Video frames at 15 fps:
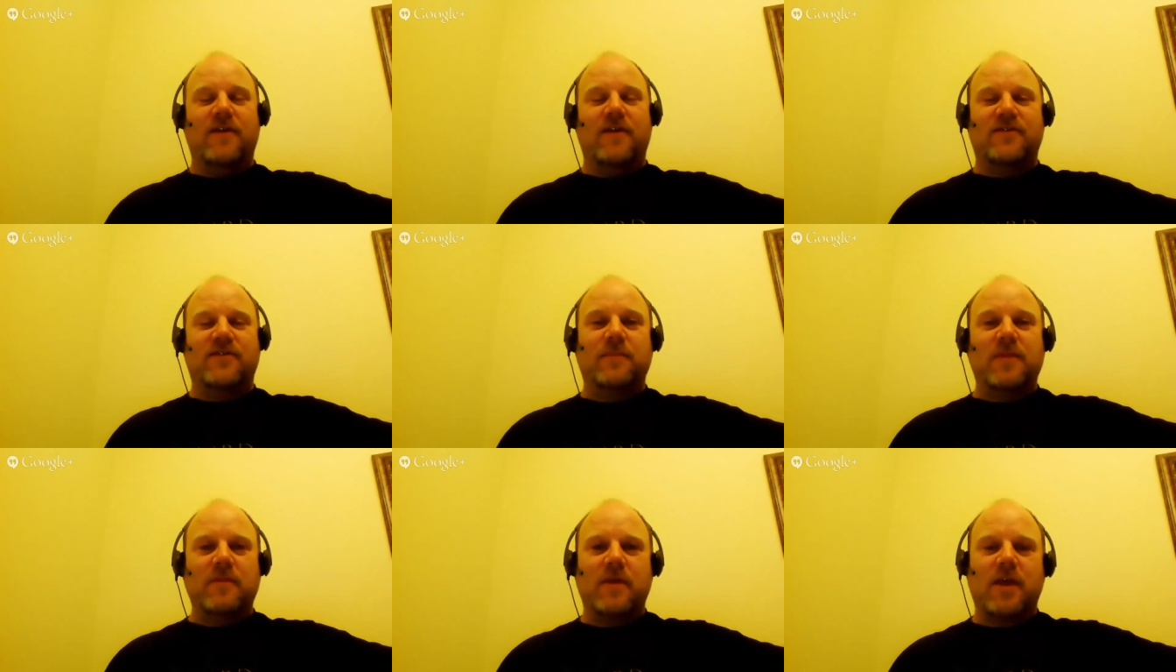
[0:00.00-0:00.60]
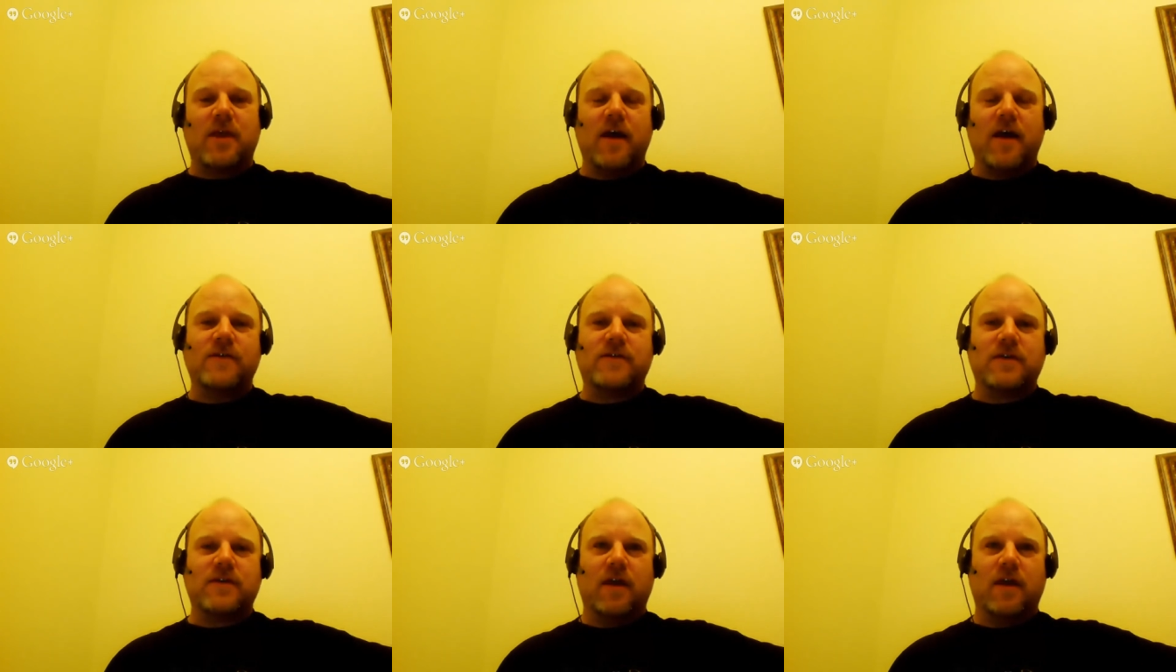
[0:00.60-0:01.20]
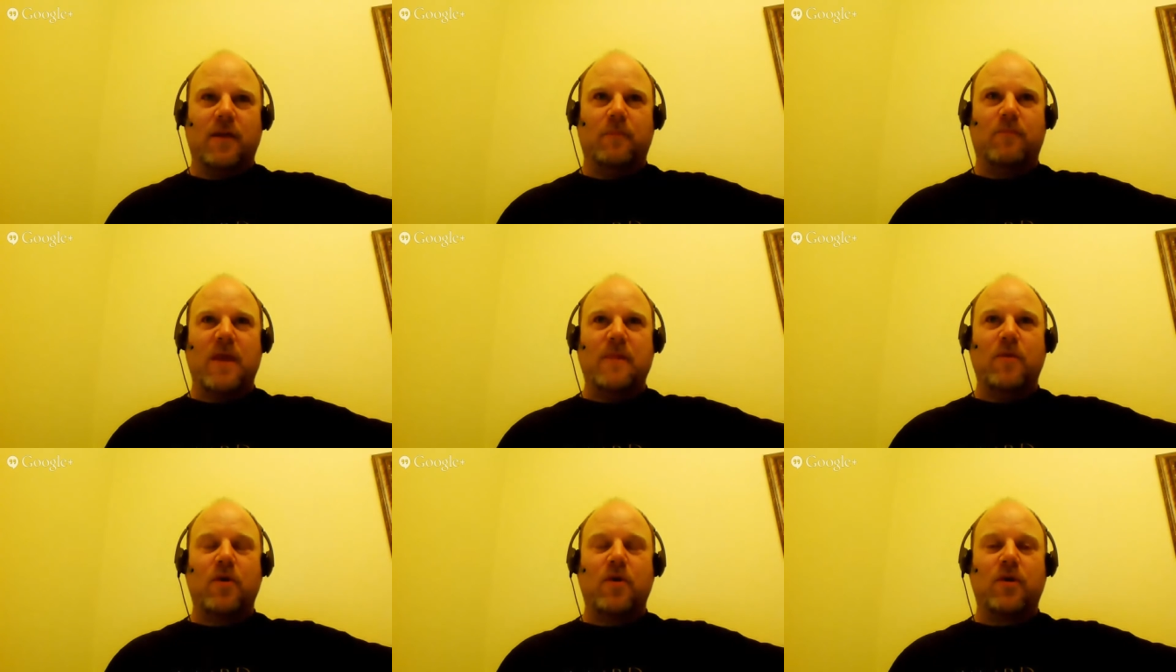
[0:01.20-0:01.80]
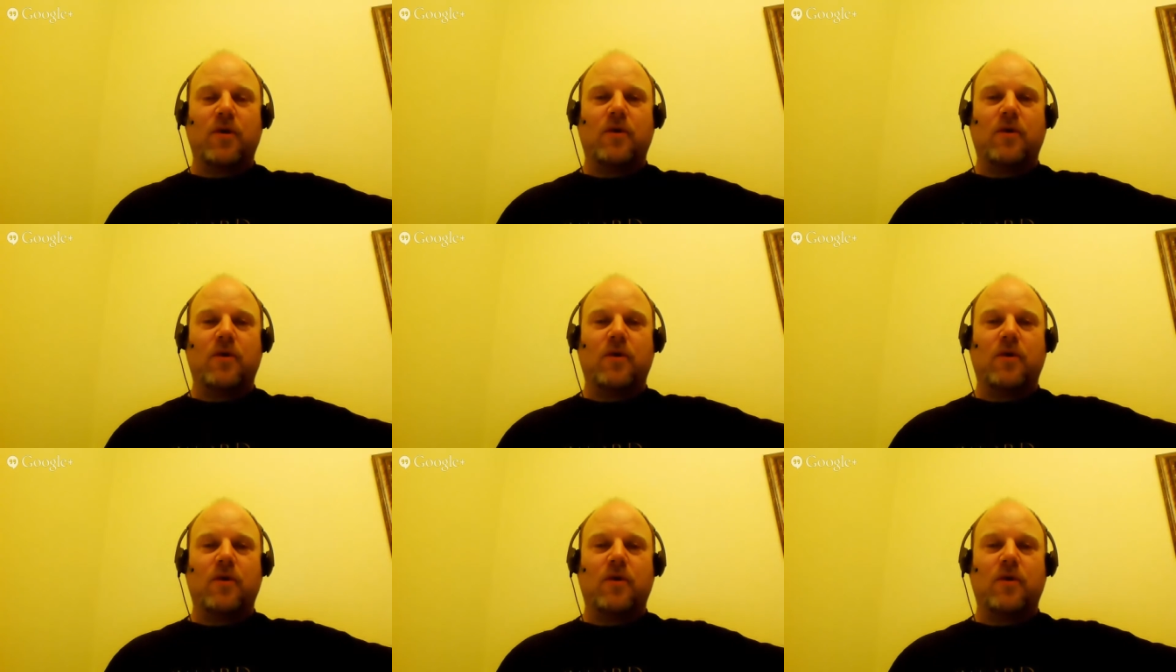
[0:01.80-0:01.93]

simply because people